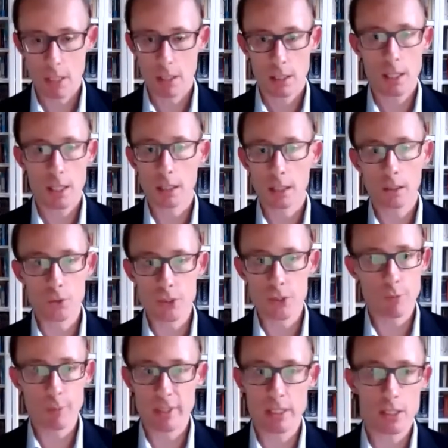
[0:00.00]

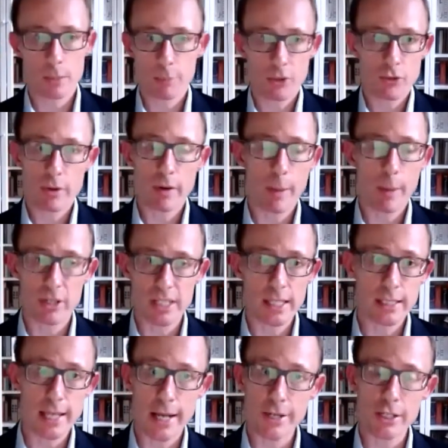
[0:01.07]
inclusive participatory
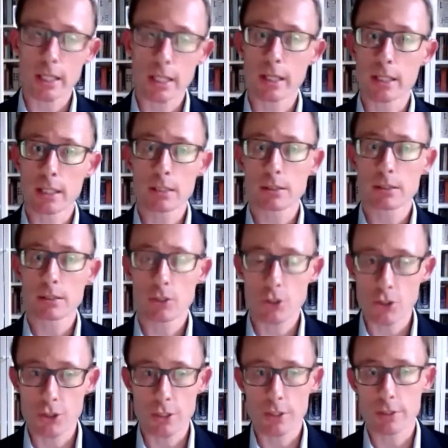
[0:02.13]
representation in the
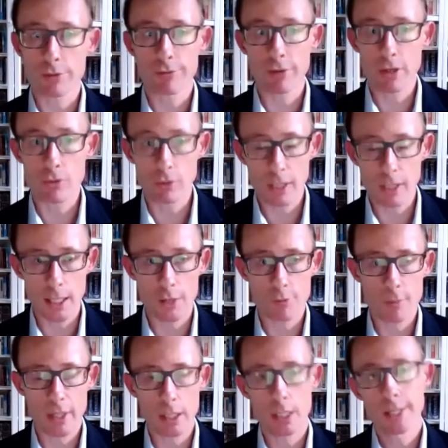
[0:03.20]
institutions of federal
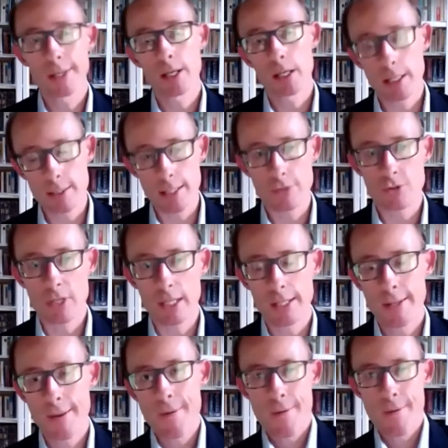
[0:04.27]
government, etc.
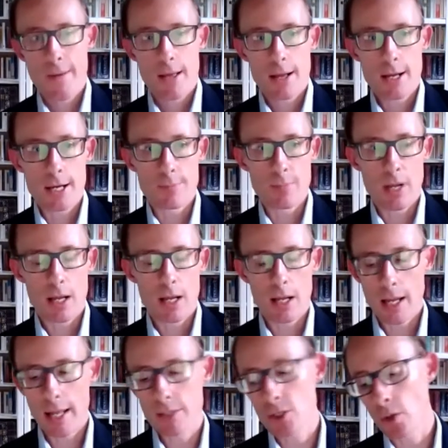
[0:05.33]

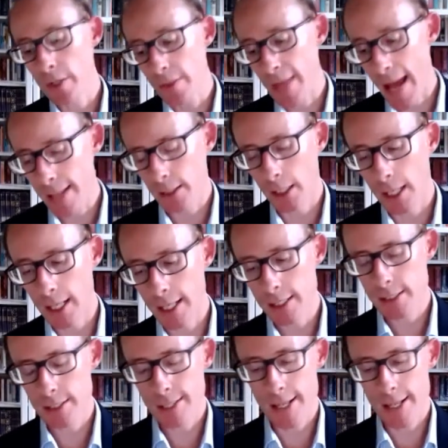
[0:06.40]
And so in that light,